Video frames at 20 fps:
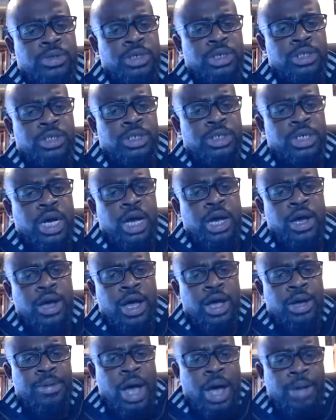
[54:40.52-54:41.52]
initially
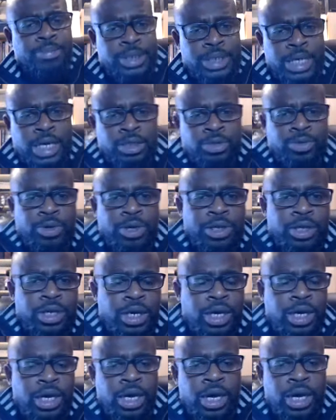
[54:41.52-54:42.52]
obsessed with,
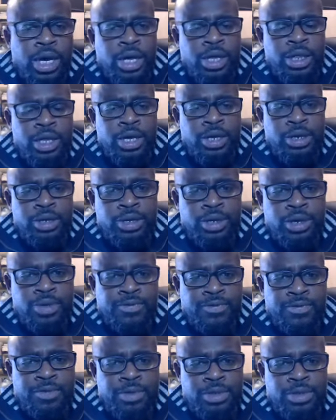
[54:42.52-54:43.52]
that
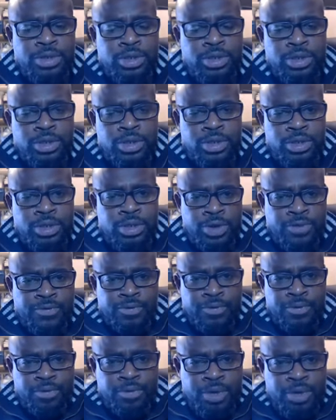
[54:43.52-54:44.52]
if
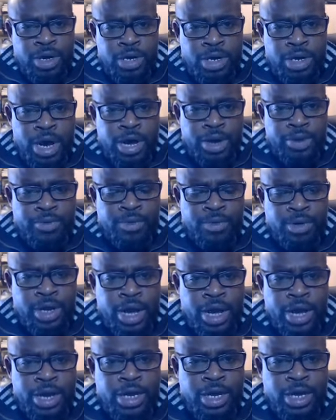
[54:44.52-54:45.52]
we are not
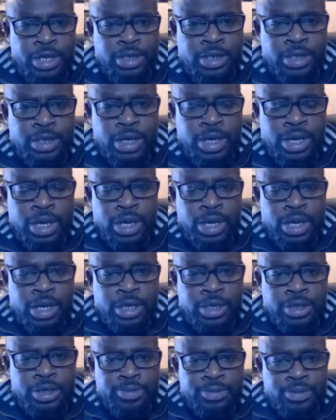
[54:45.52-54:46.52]
relying on
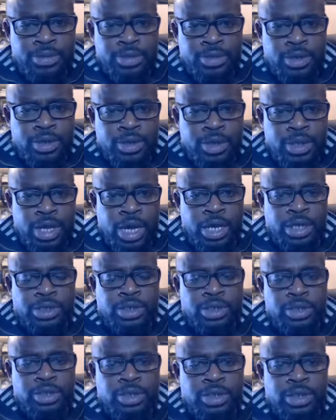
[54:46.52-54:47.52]

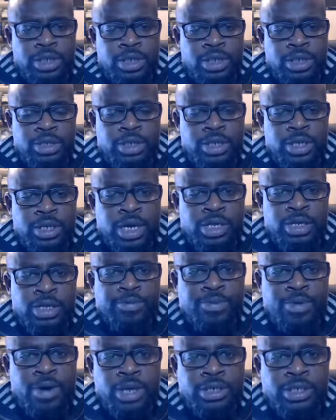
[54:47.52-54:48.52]
nature's
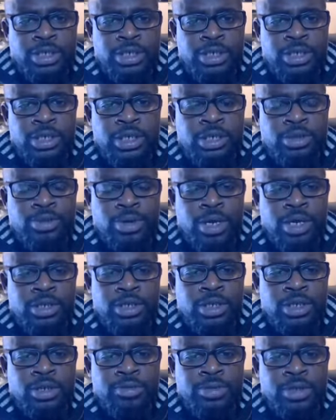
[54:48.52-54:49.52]
selective processes, because
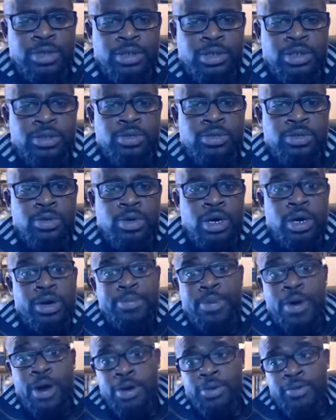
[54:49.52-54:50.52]
humans, who are a
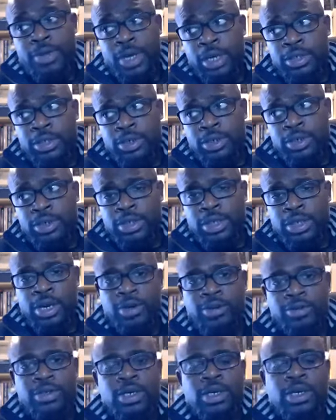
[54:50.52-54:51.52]
part of nature
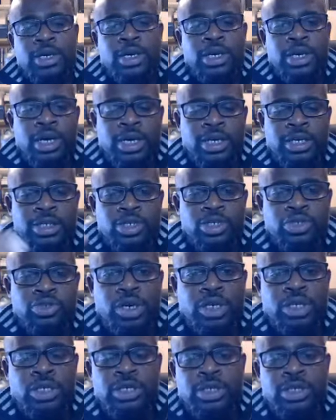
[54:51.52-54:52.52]
ourselves, in
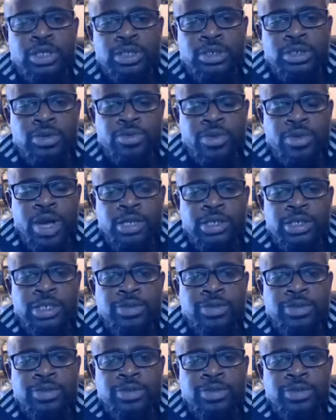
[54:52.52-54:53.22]
constructing this grand